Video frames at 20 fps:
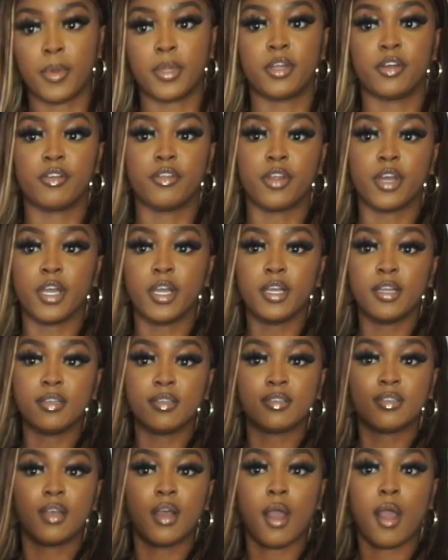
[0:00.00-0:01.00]
They're these
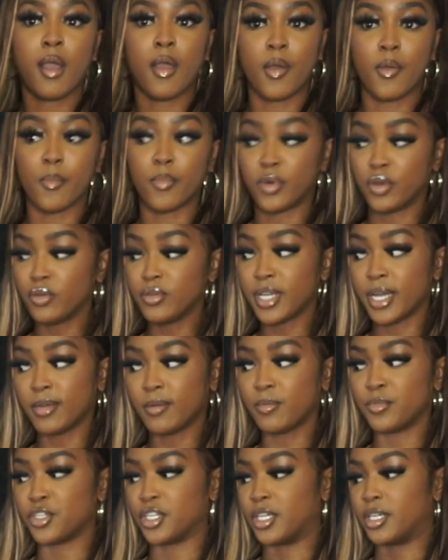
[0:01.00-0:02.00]
blue
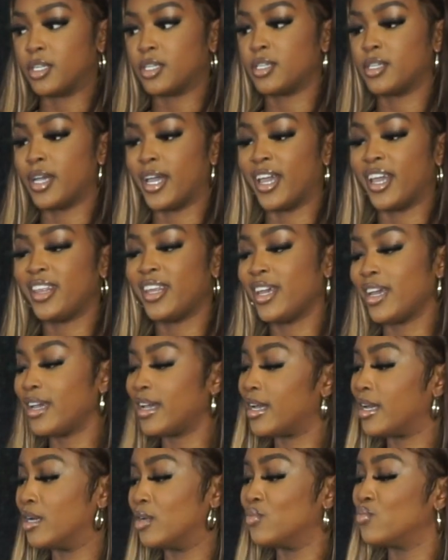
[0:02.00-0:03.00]
denim jeans. And you're
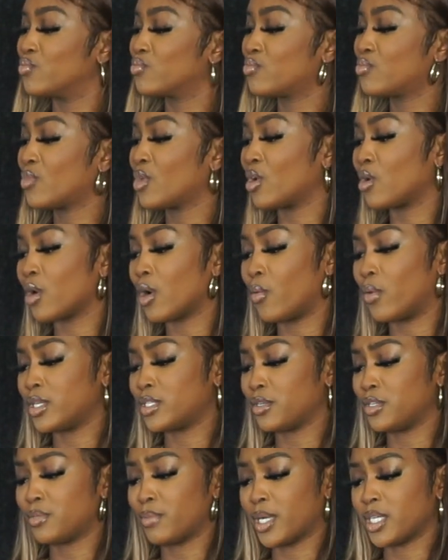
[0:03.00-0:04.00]
thinking, girl, what's
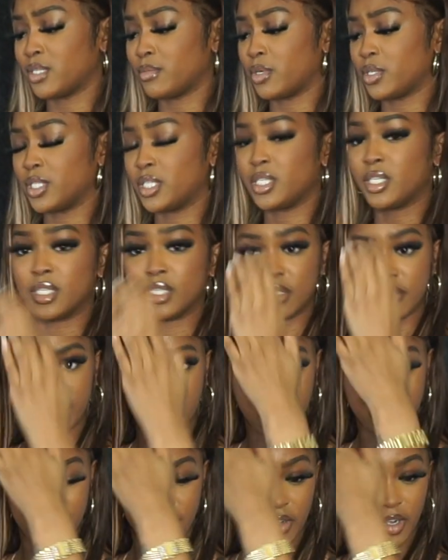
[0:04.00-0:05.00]
so special about these?
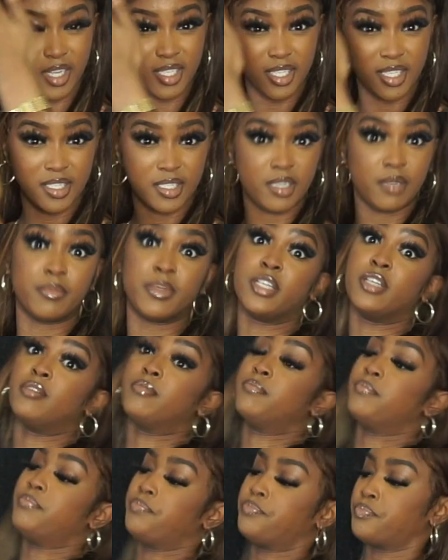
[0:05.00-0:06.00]
First of all, got these in a medium.
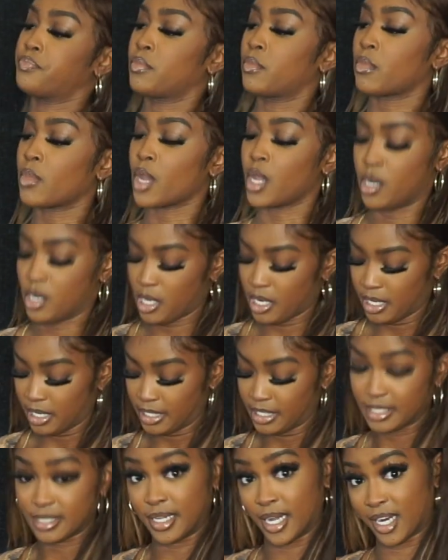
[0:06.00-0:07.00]

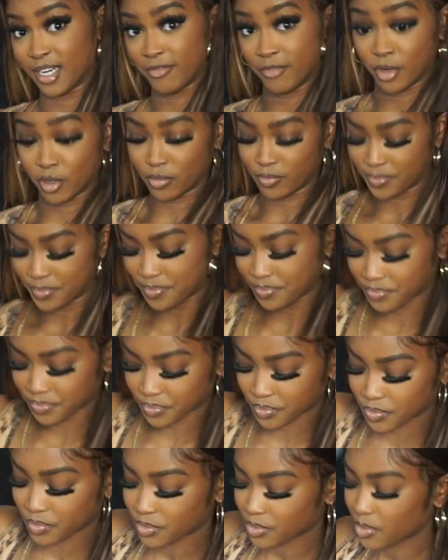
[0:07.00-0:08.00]
Second of all,
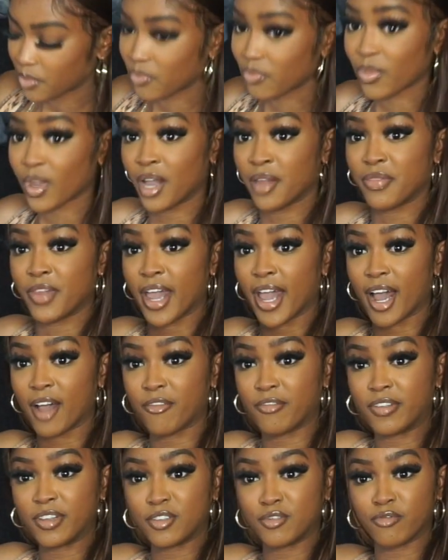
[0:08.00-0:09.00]
they
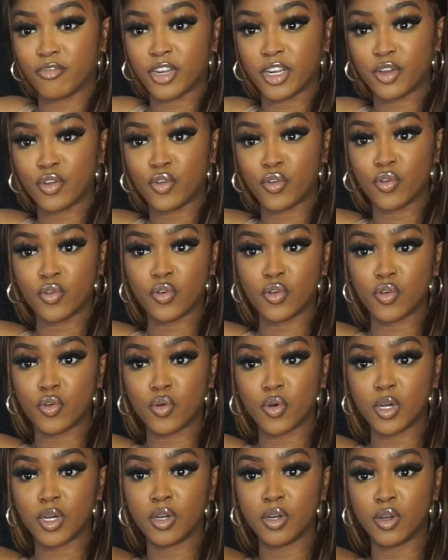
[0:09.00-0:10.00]
have this really
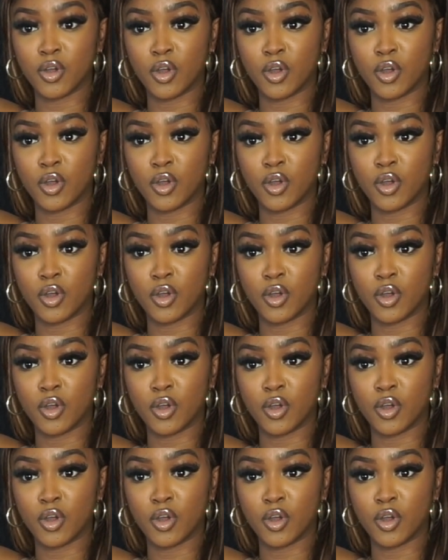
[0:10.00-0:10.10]
cool